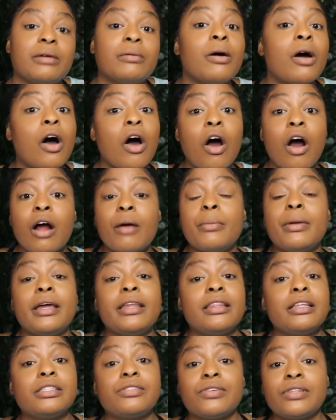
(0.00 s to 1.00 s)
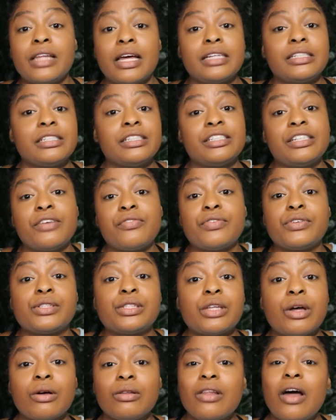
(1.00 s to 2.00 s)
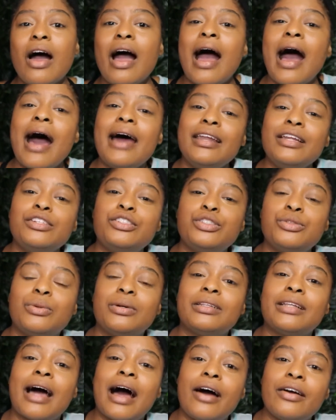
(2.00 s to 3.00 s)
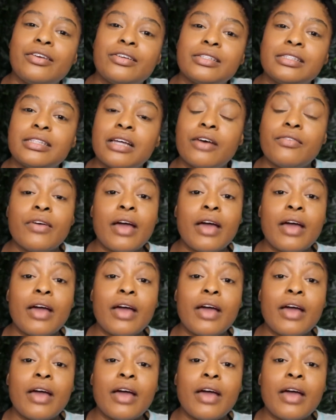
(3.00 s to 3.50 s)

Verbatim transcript: or be in this relationship for so long? How did you allow yourself?